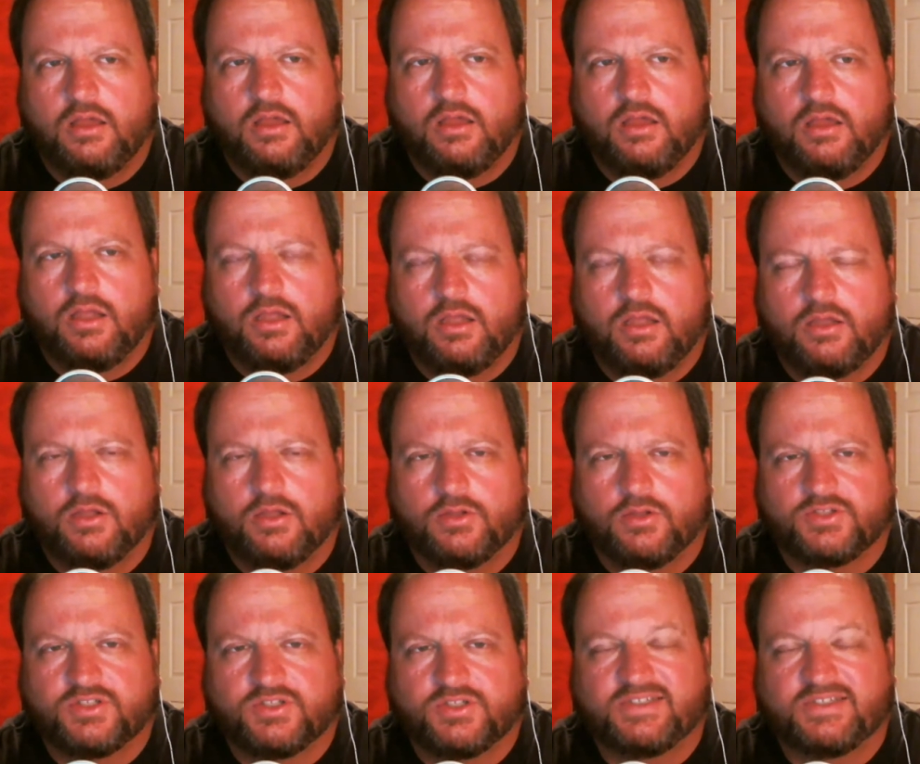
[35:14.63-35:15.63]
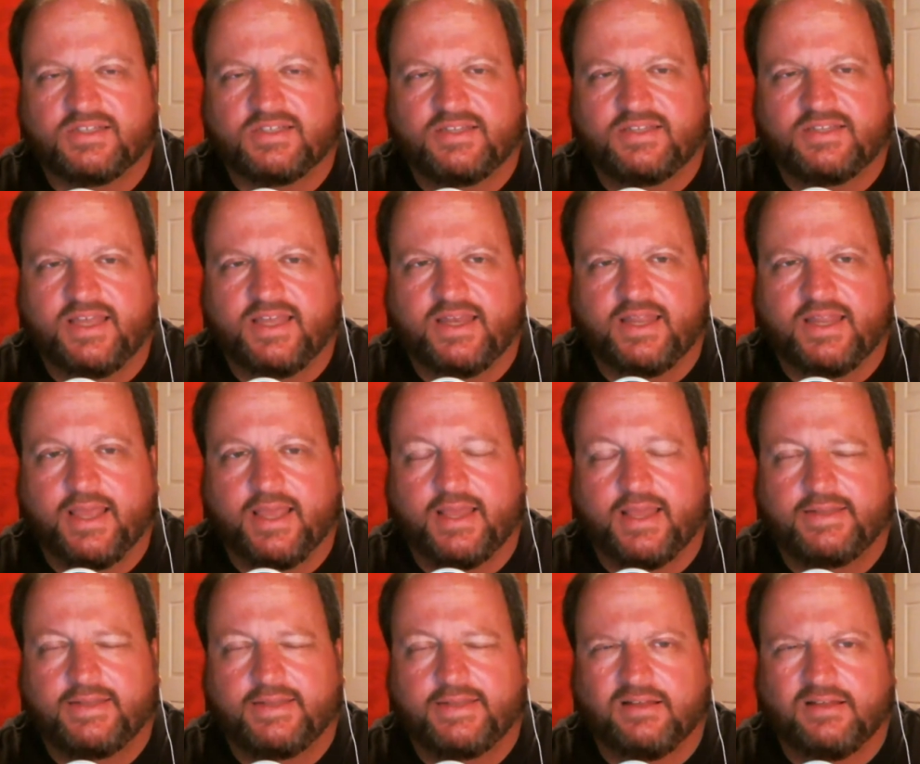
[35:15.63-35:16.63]
Oh, somebody said that at
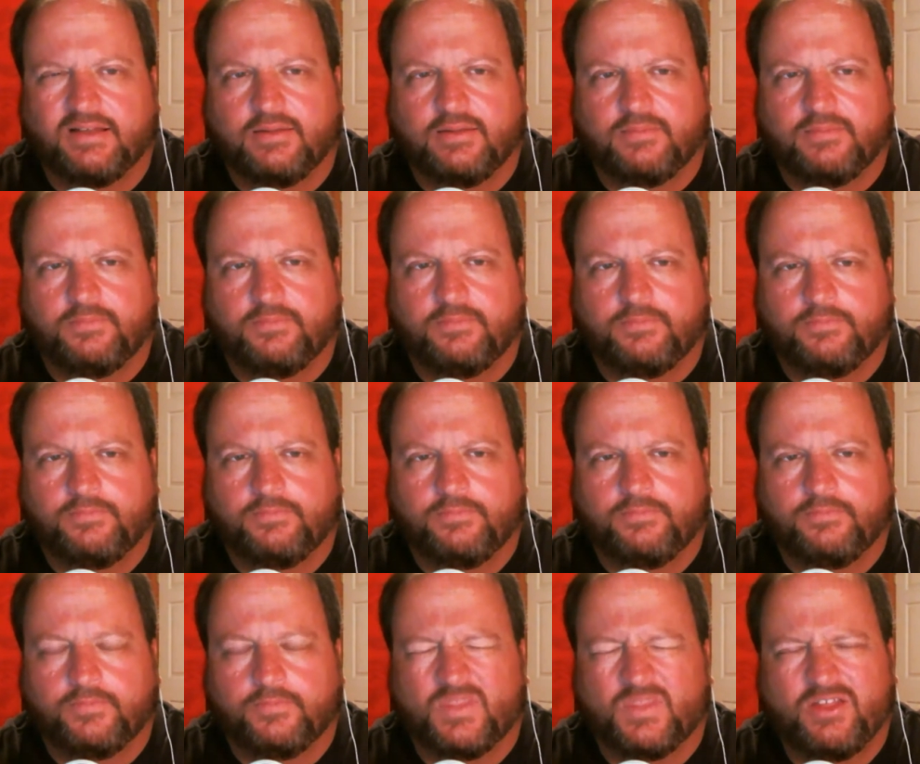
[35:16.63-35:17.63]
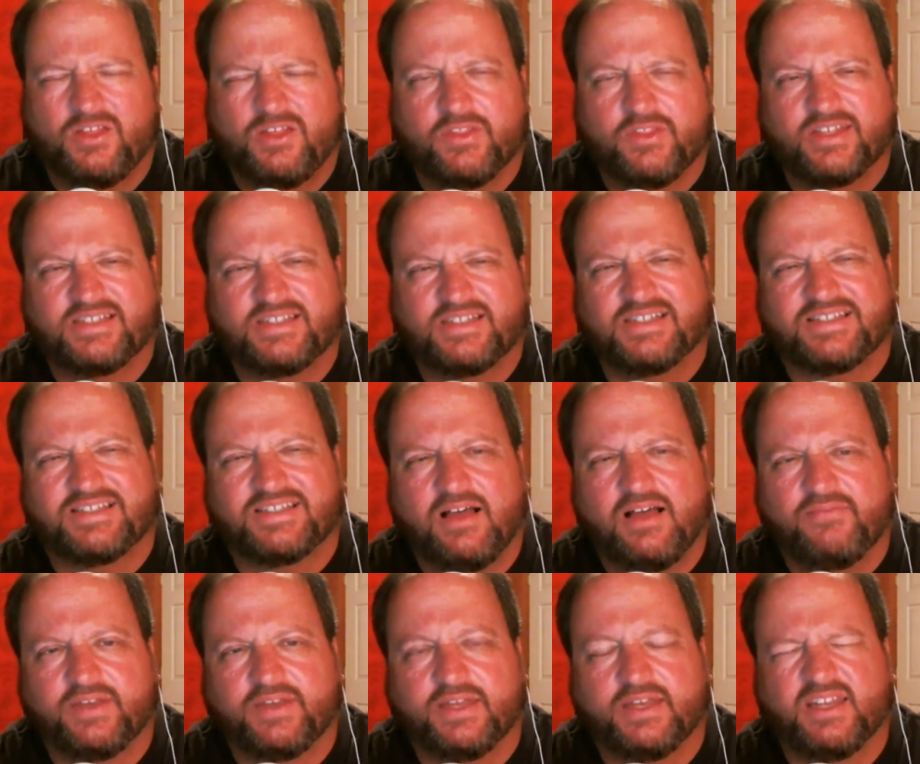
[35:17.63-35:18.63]
well, they said
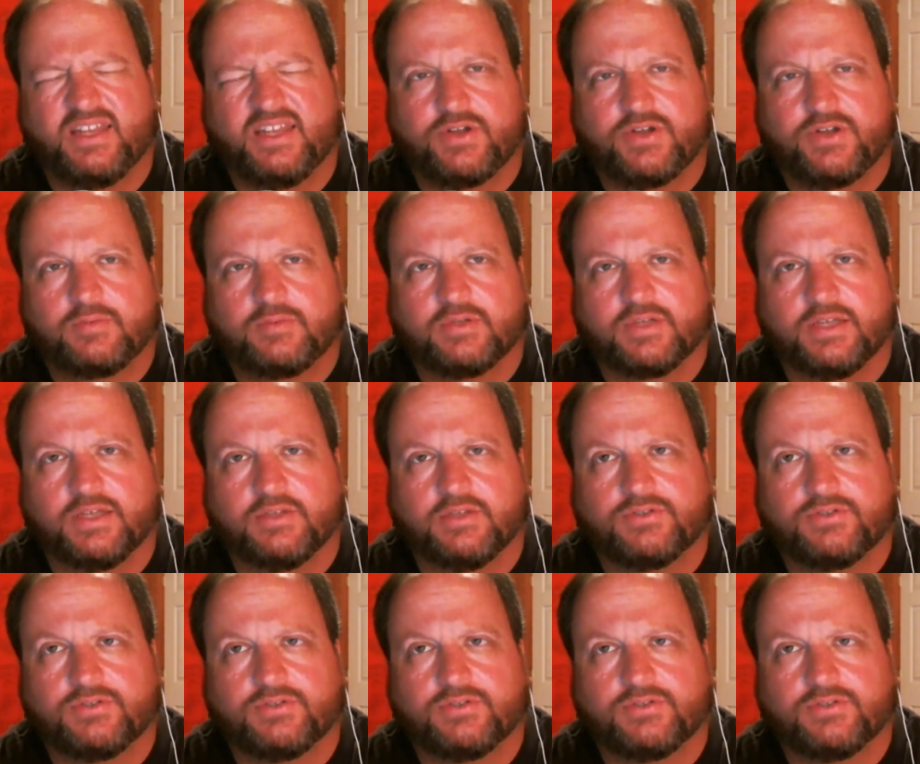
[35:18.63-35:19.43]
confident at tribal council.